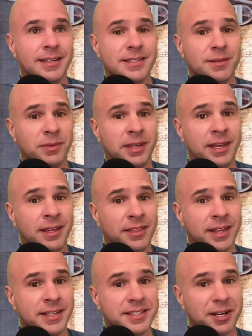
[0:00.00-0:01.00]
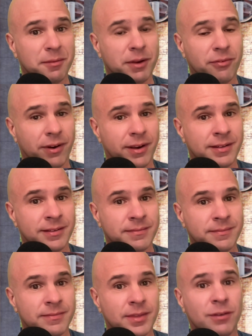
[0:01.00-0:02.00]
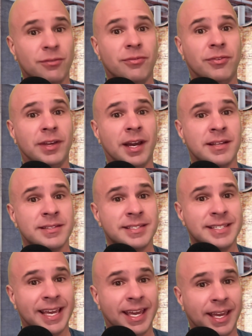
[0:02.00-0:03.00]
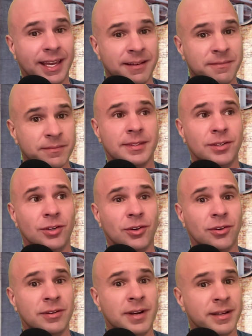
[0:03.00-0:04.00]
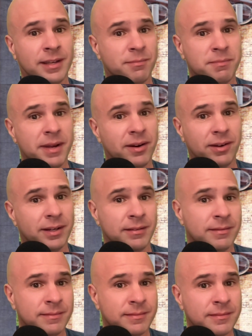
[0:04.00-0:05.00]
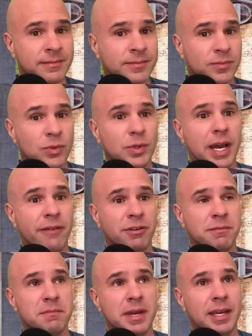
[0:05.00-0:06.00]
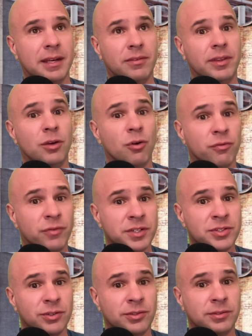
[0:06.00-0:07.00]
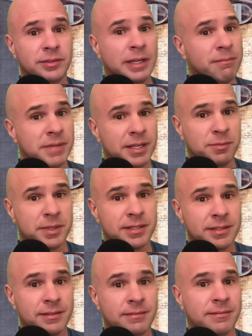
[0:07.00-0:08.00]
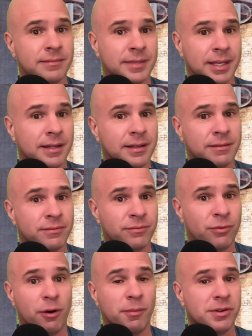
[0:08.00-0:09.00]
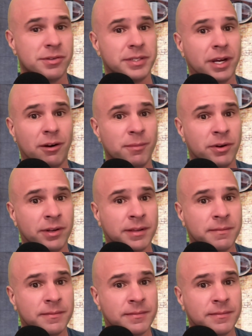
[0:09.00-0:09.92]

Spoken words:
Some key things here, my friend. Fiancé, you're not yet married. You haven't made the official commitment in a formal ceremony.